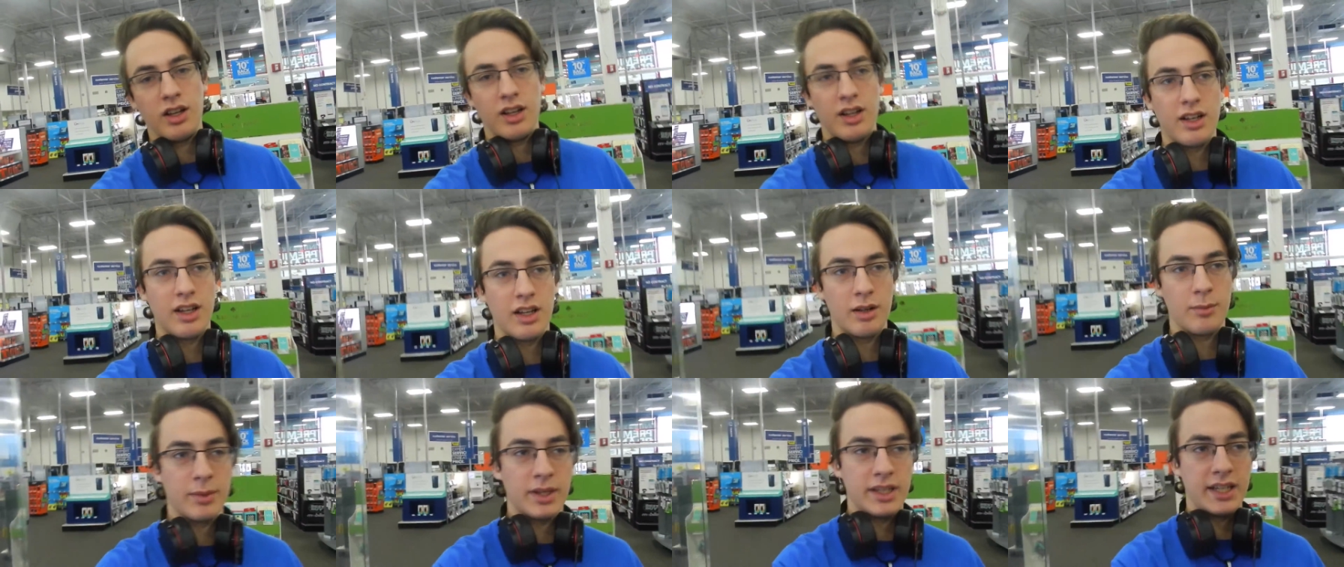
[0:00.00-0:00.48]

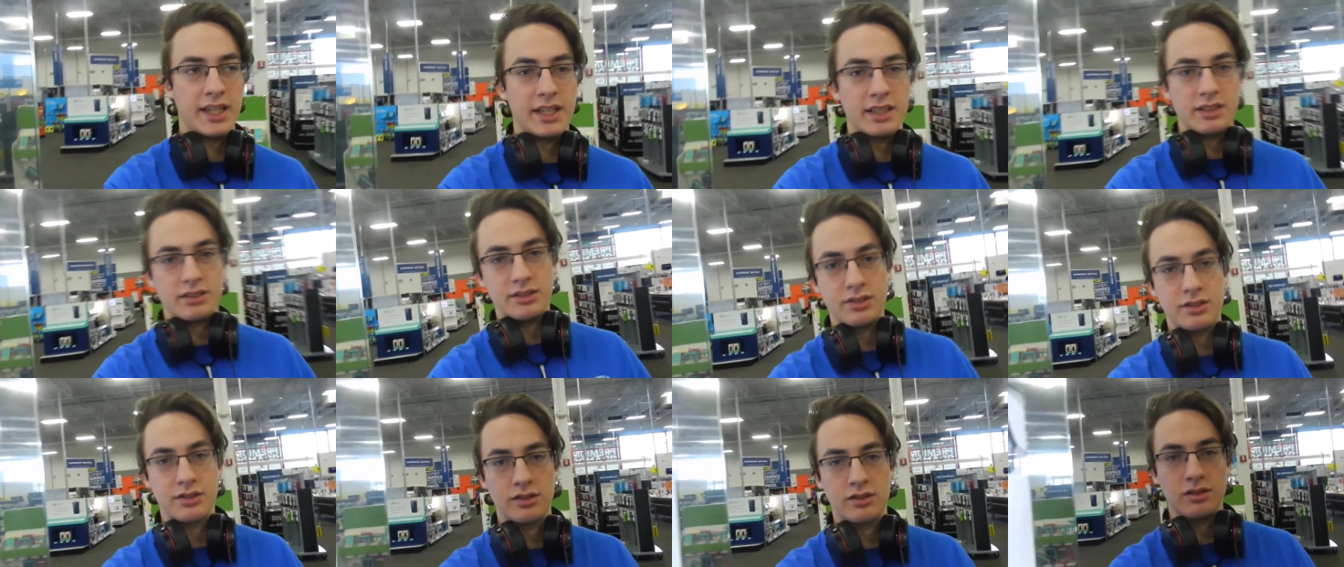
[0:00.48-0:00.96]
Uh, my
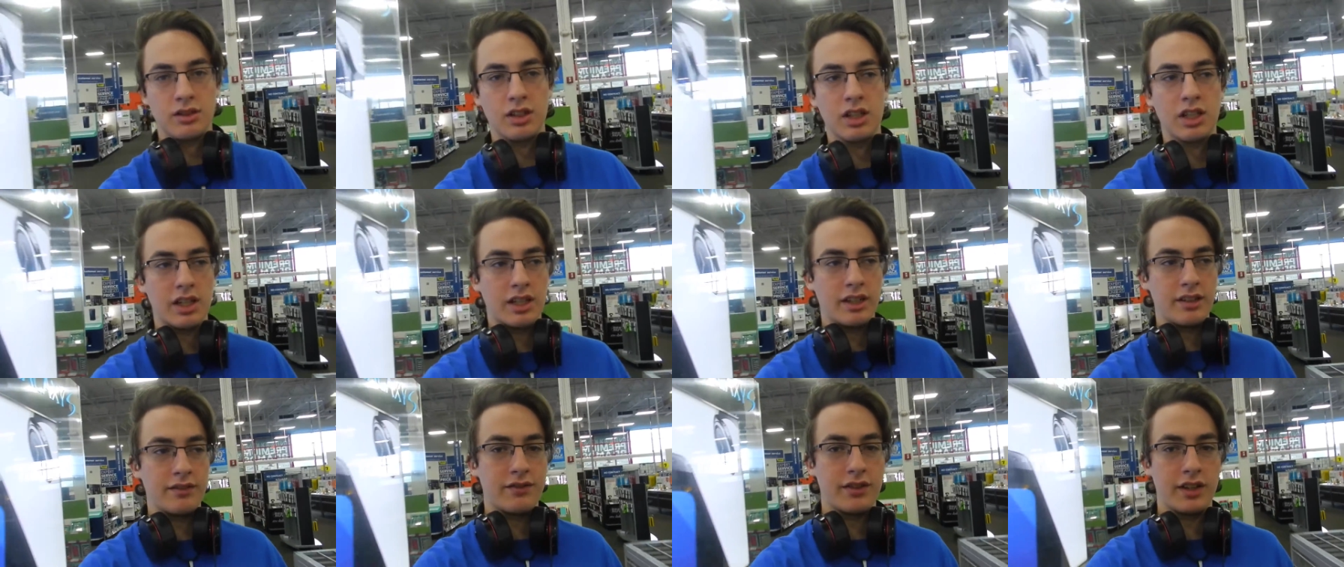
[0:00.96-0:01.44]
dad's
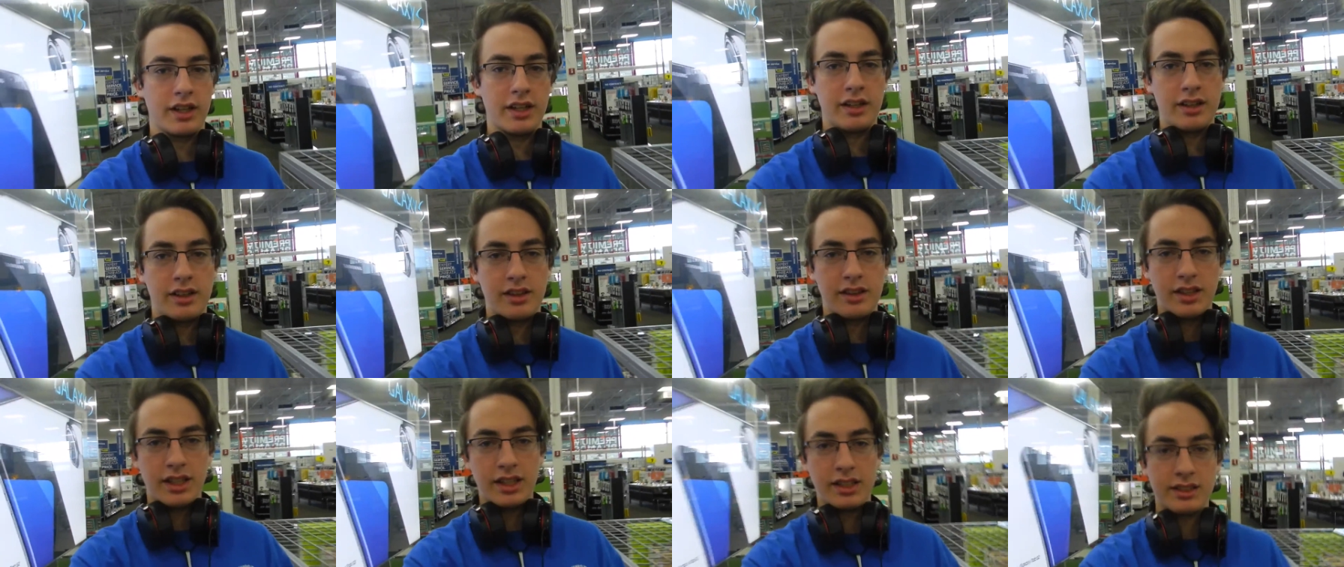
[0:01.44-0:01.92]
looking for
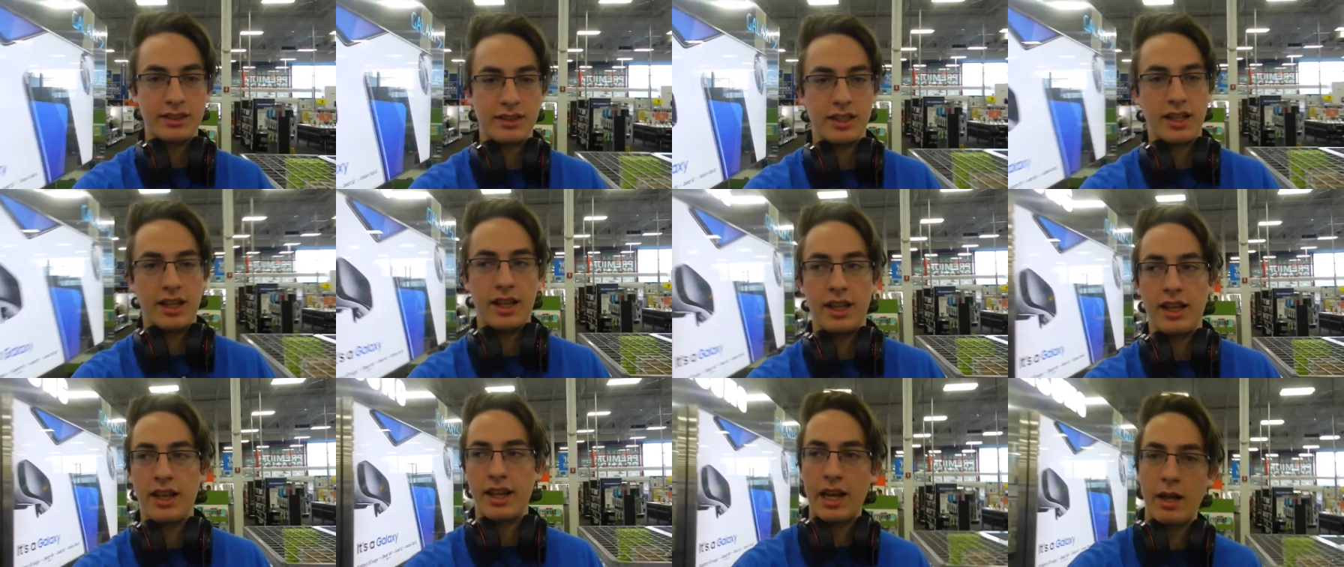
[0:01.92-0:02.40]
his thing,
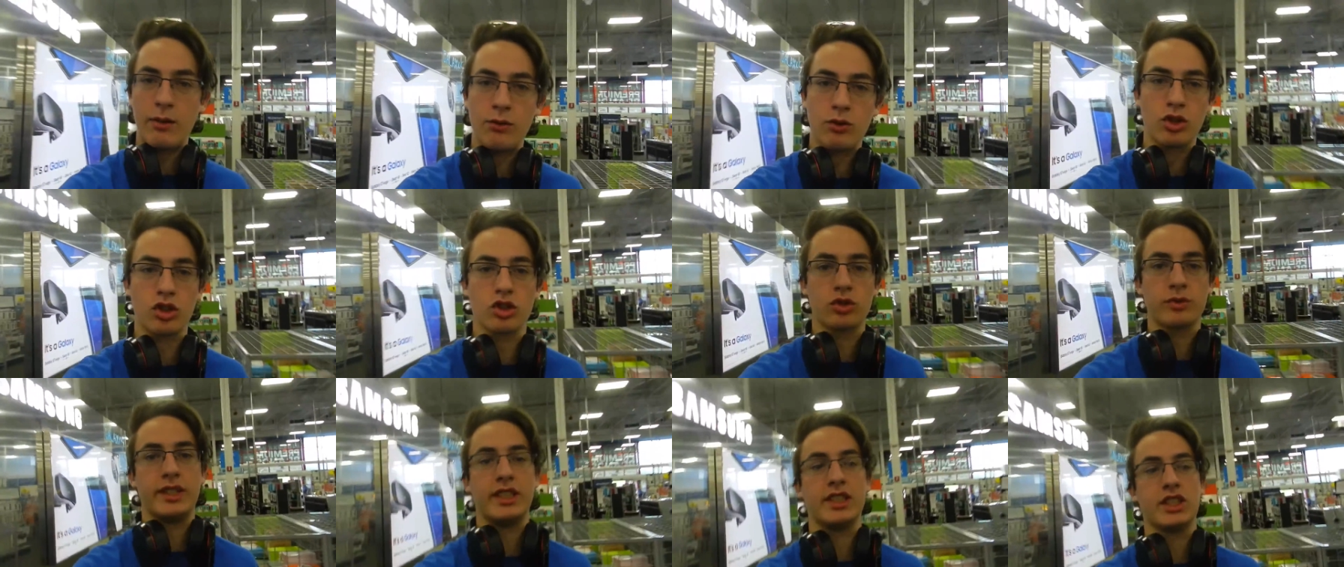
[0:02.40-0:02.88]
and I'm
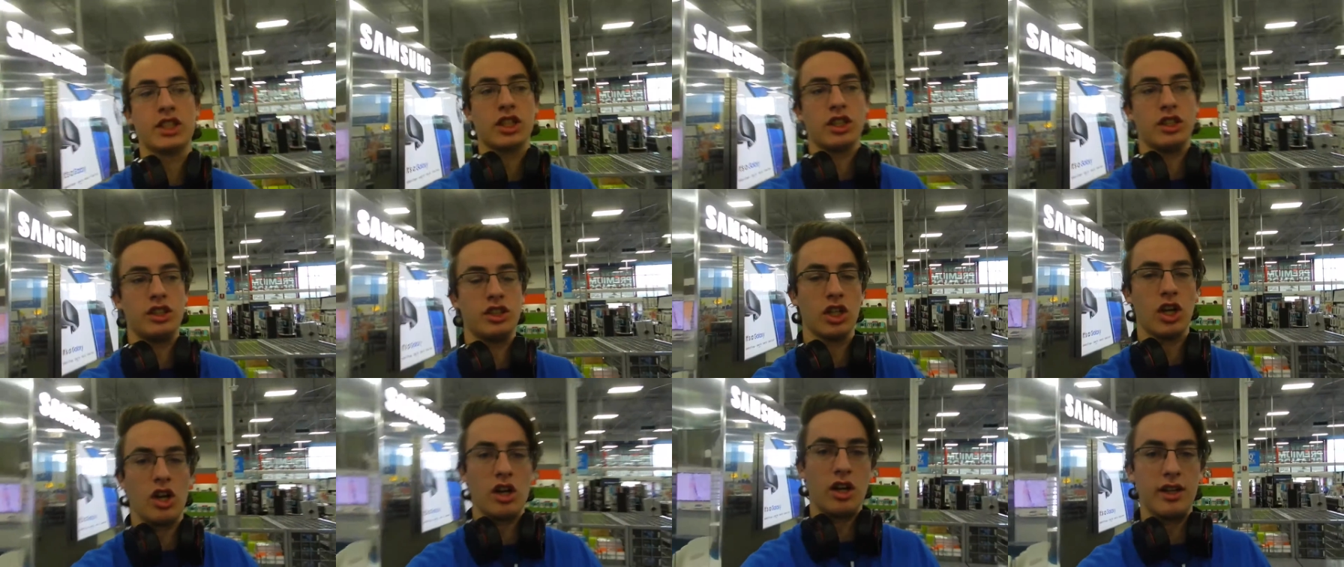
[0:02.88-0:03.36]
doing research
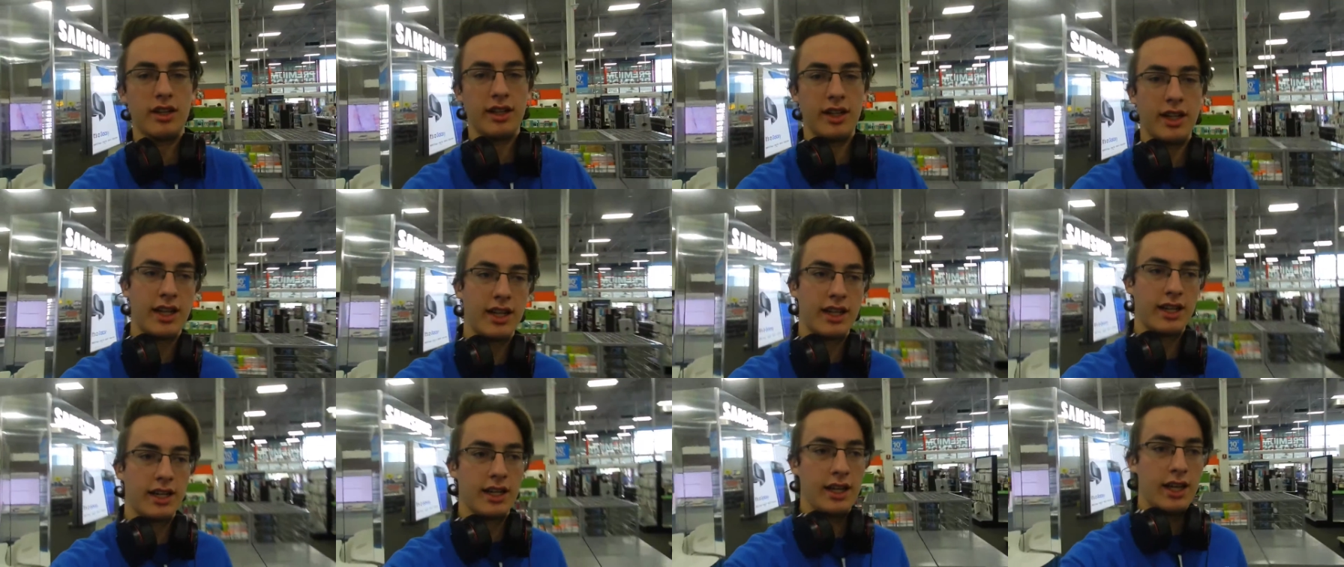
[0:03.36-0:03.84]
on
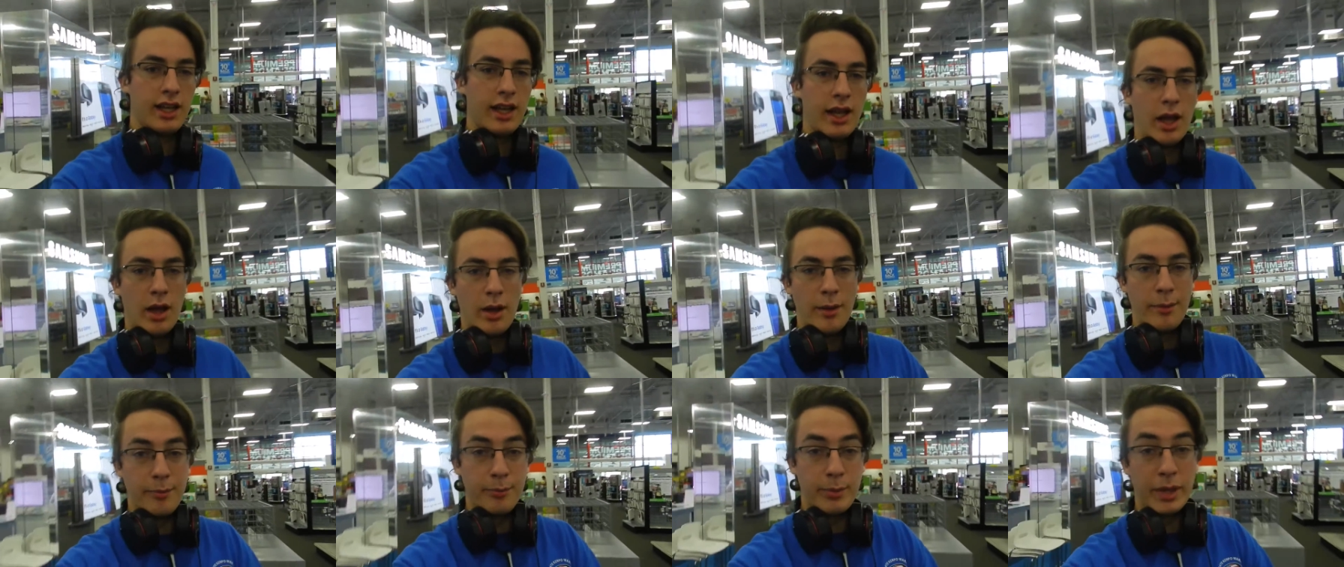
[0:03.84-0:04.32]

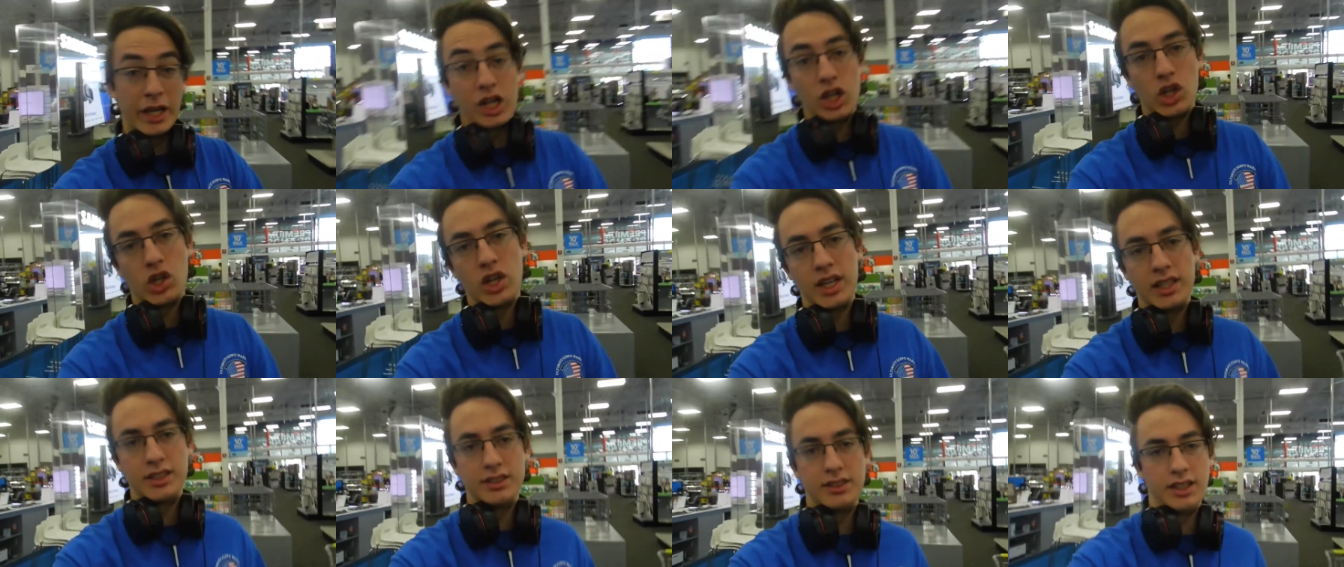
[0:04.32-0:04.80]
uh,
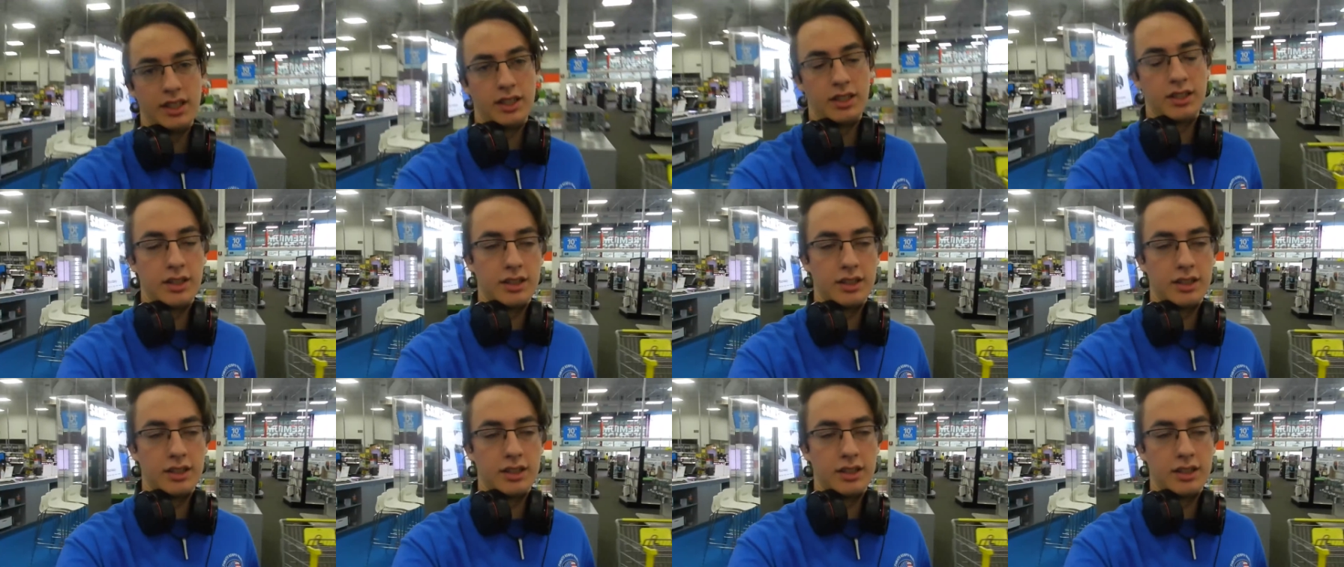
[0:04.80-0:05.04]
bigger SD